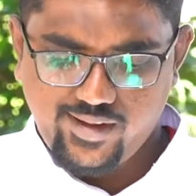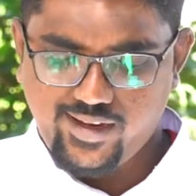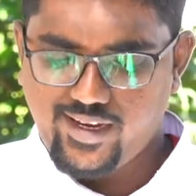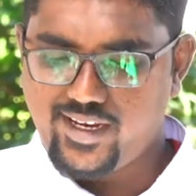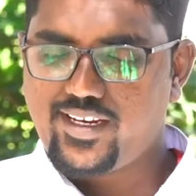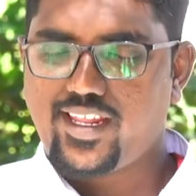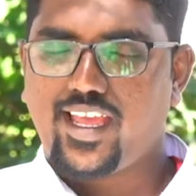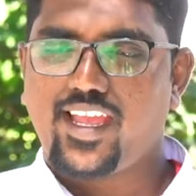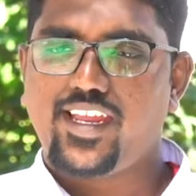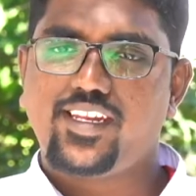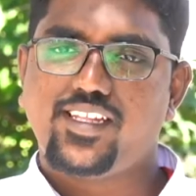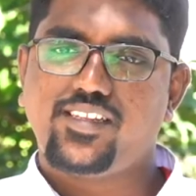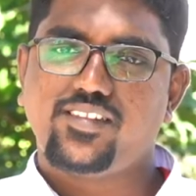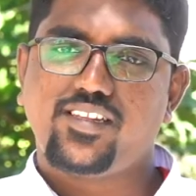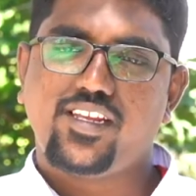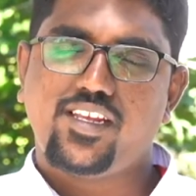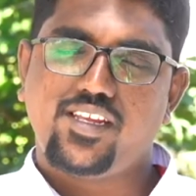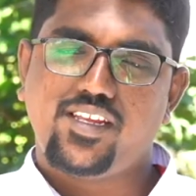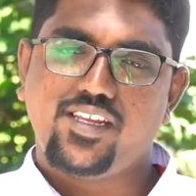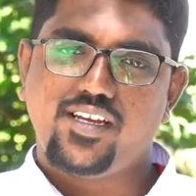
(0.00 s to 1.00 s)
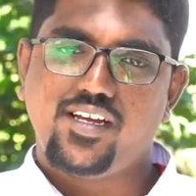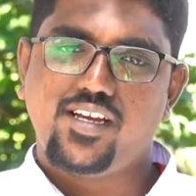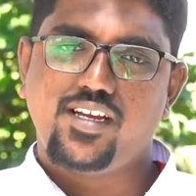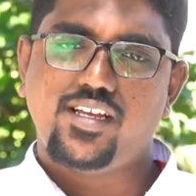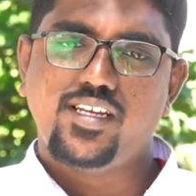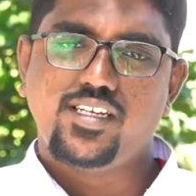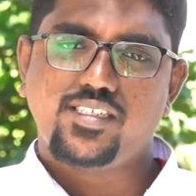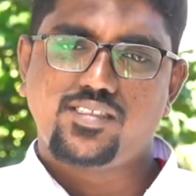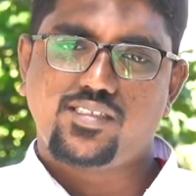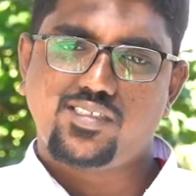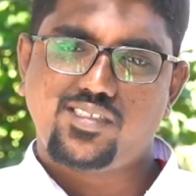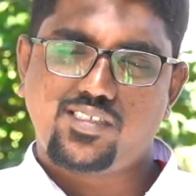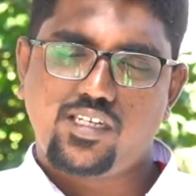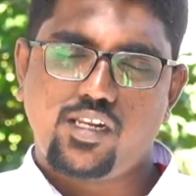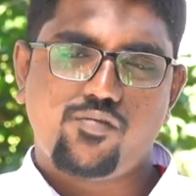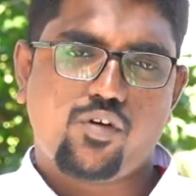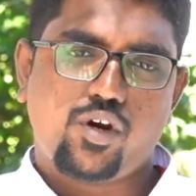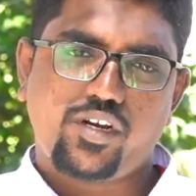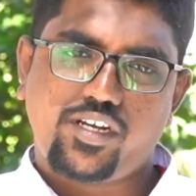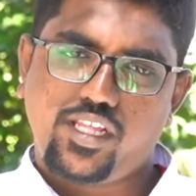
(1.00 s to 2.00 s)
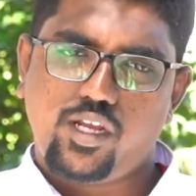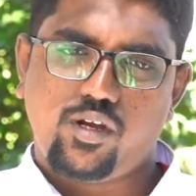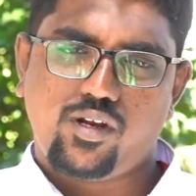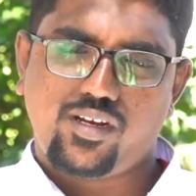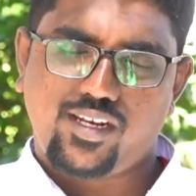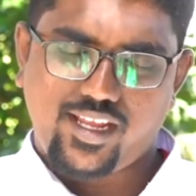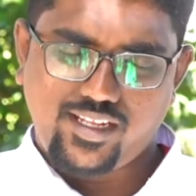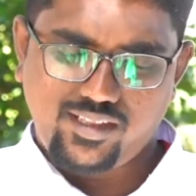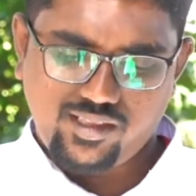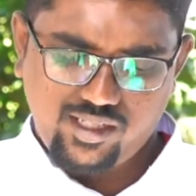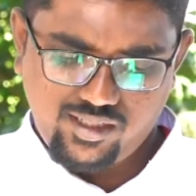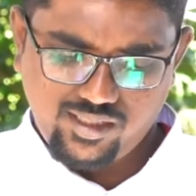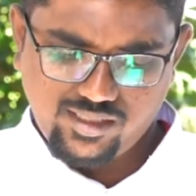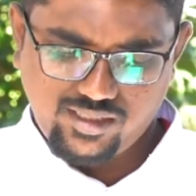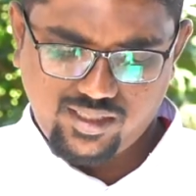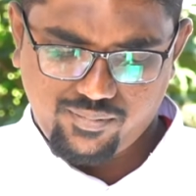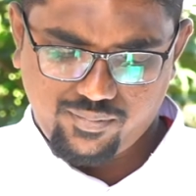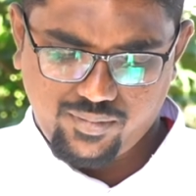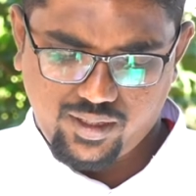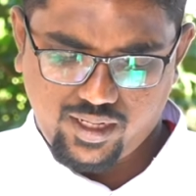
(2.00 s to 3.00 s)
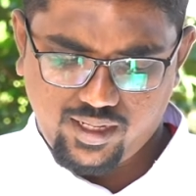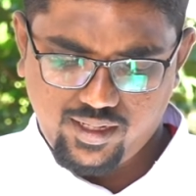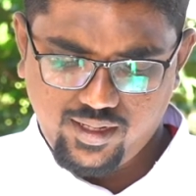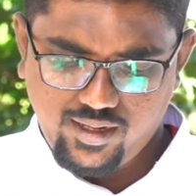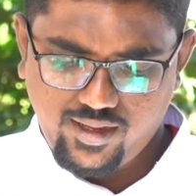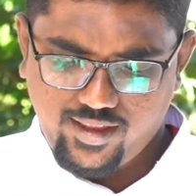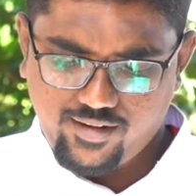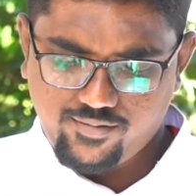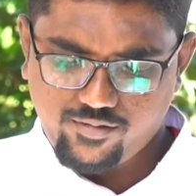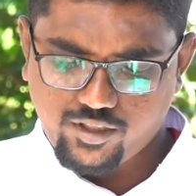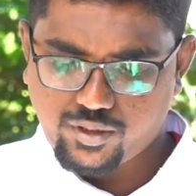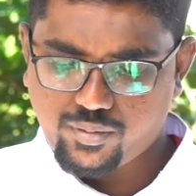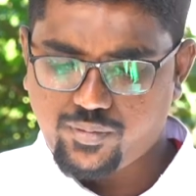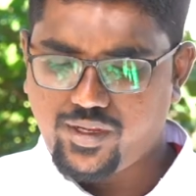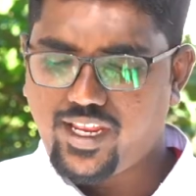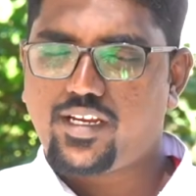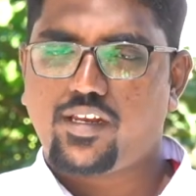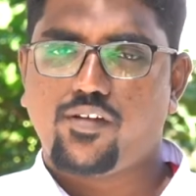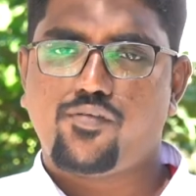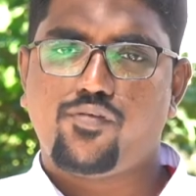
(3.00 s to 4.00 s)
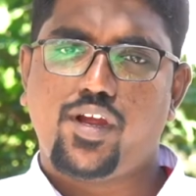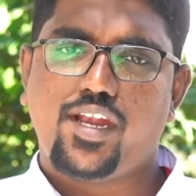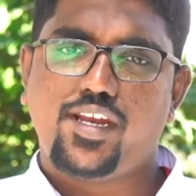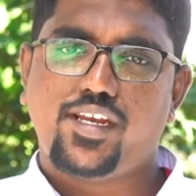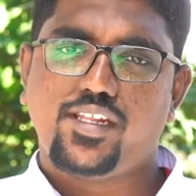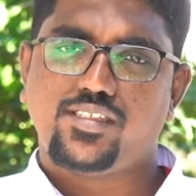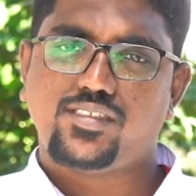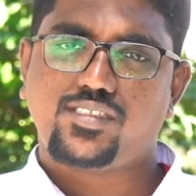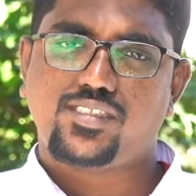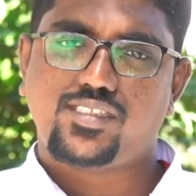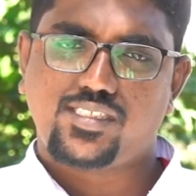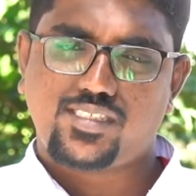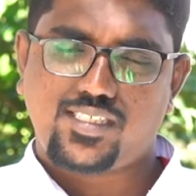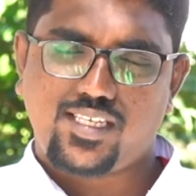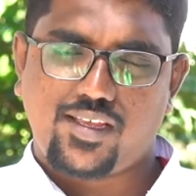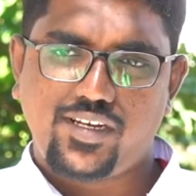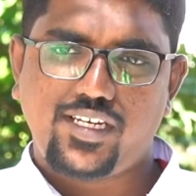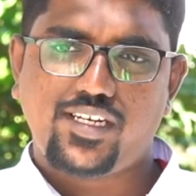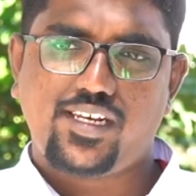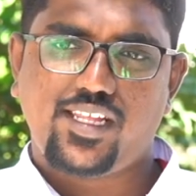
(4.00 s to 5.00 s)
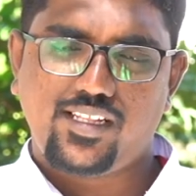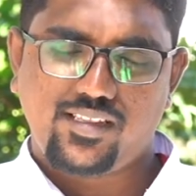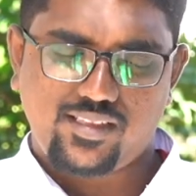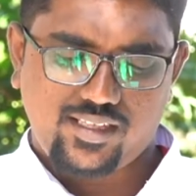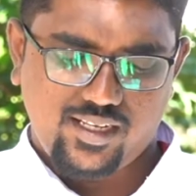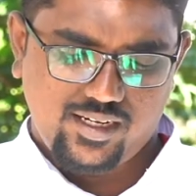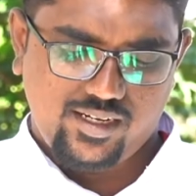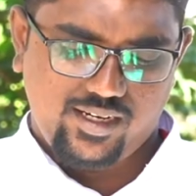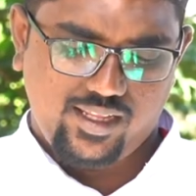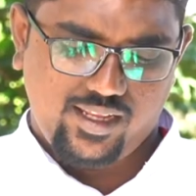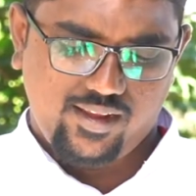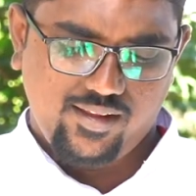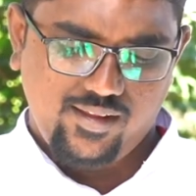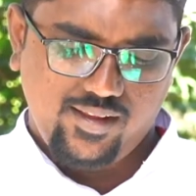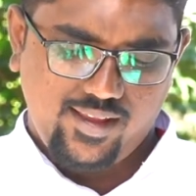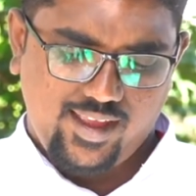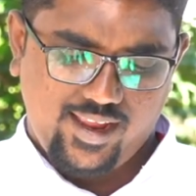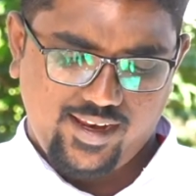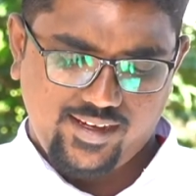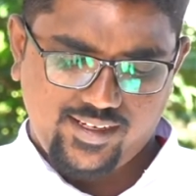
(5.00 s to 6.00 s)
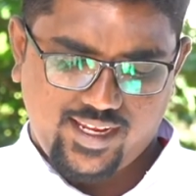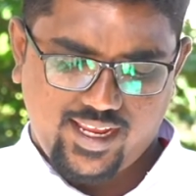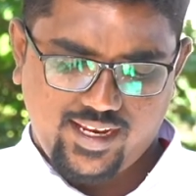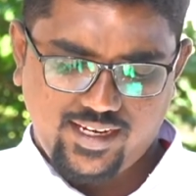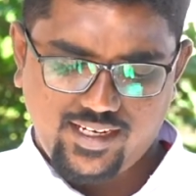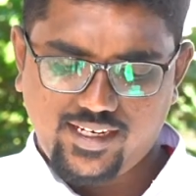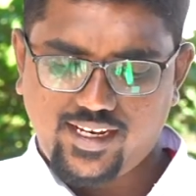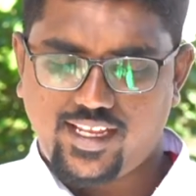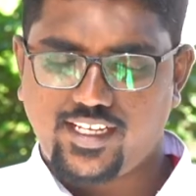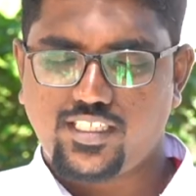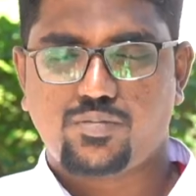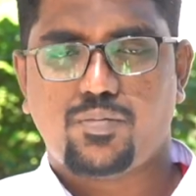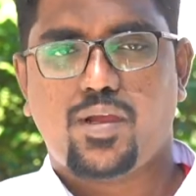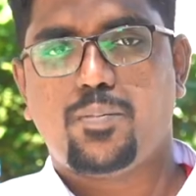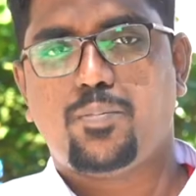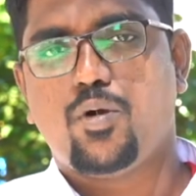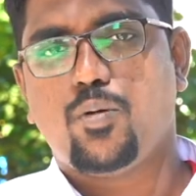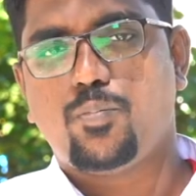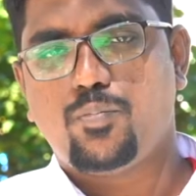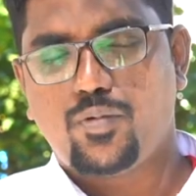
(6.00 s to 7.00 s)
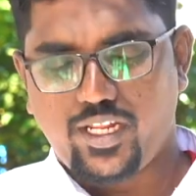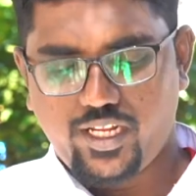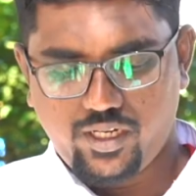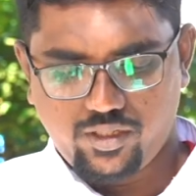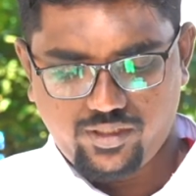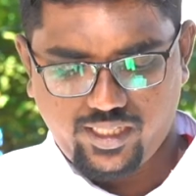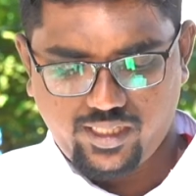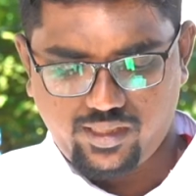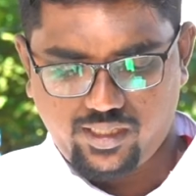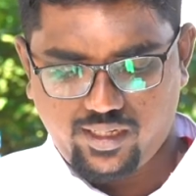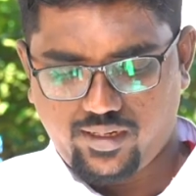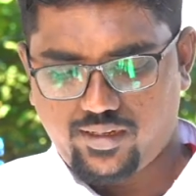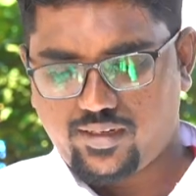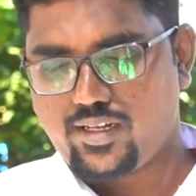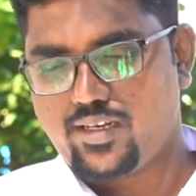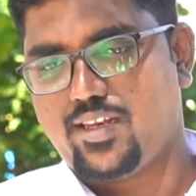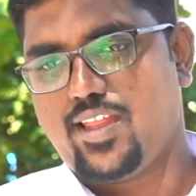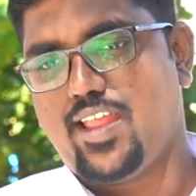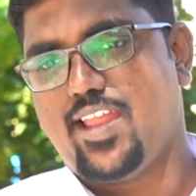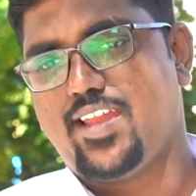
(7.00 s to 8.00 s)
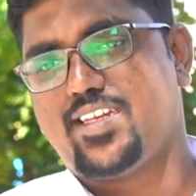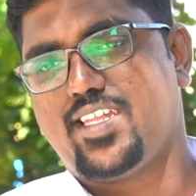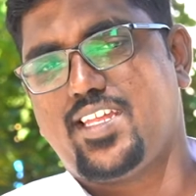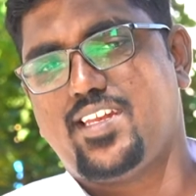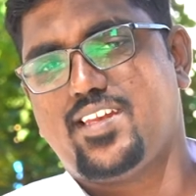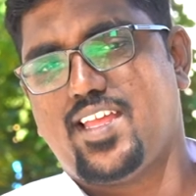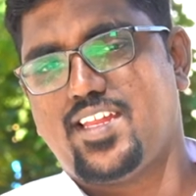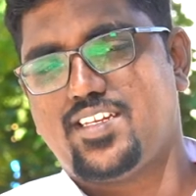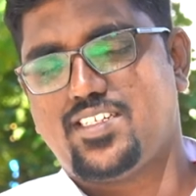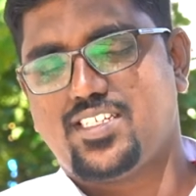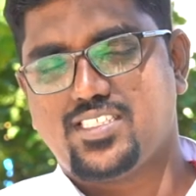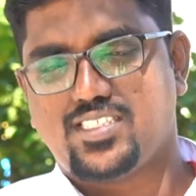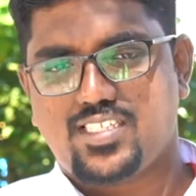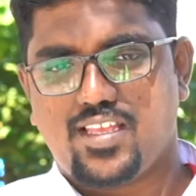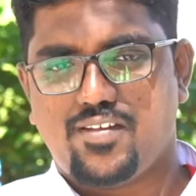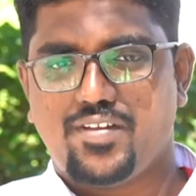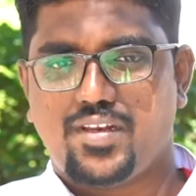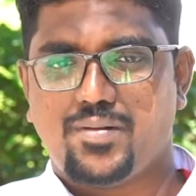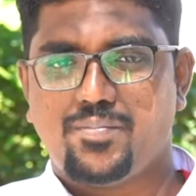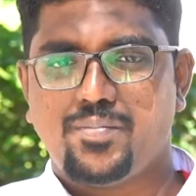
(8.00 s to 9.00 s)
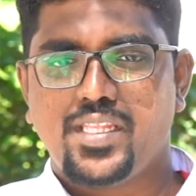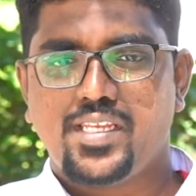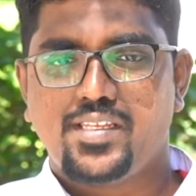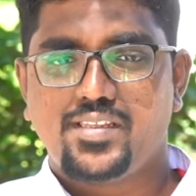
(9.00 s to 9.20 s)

He died in the year 1640 on 9th December and was beatified in 1730 and canonized by Pope Leo XIII in 1897.